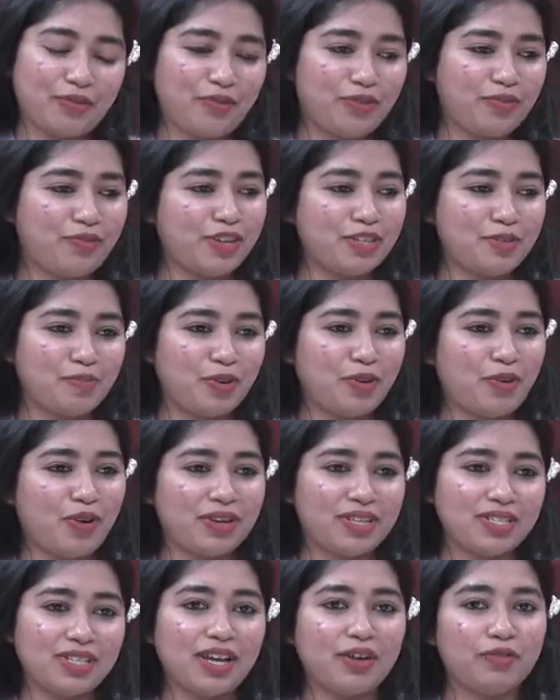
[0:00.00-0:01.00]
If I speak
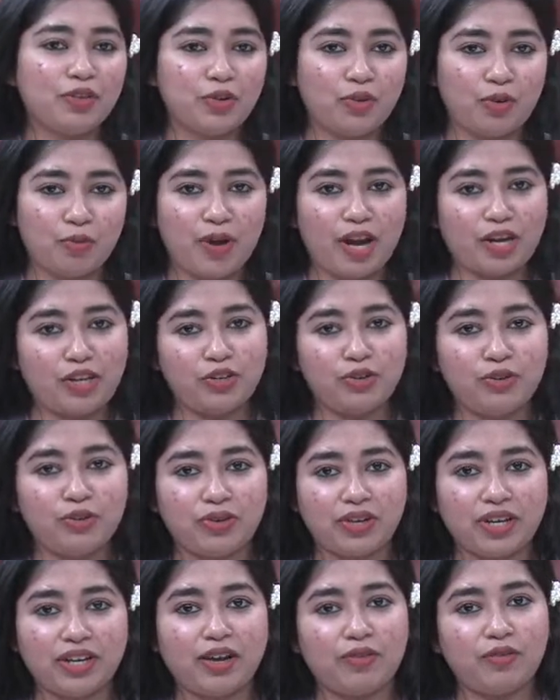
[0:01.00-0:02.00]
honestly, I will go back to
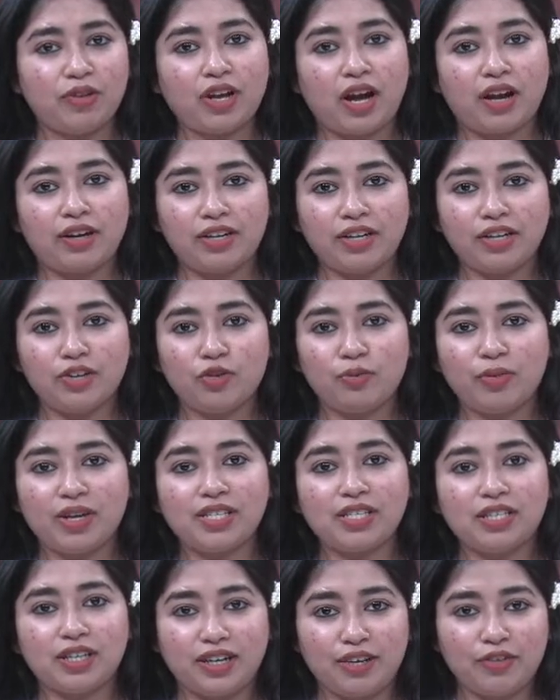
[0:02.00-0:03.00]
Ukraine. I will continue my
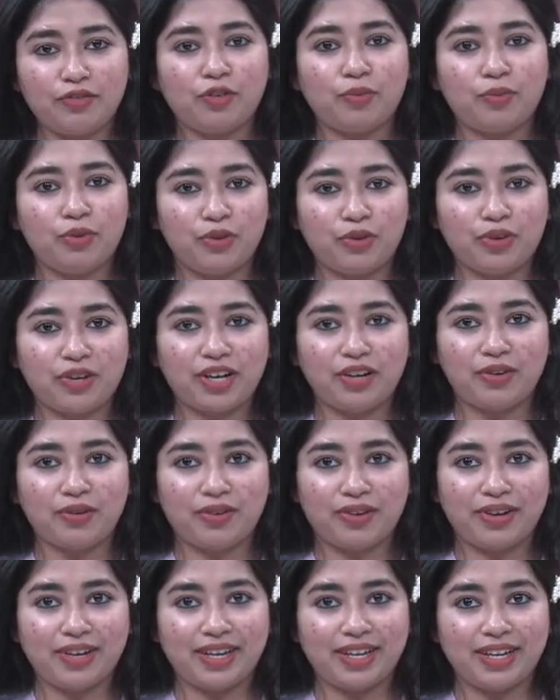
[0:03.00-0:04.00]
study from Ukraine
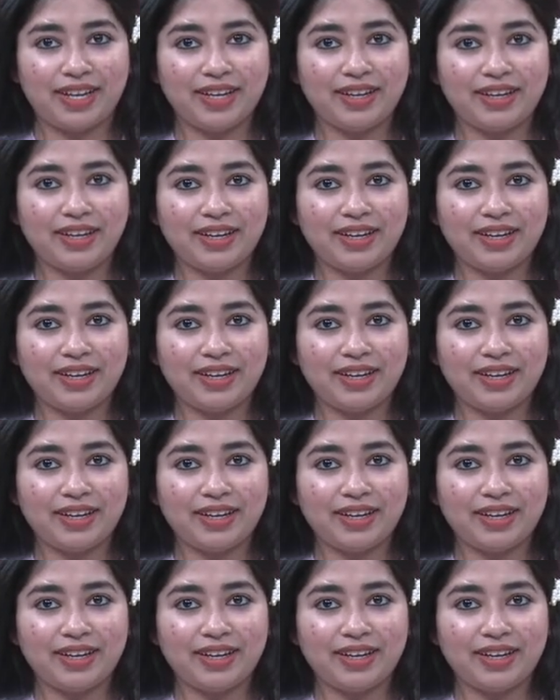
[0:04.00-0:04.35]
only.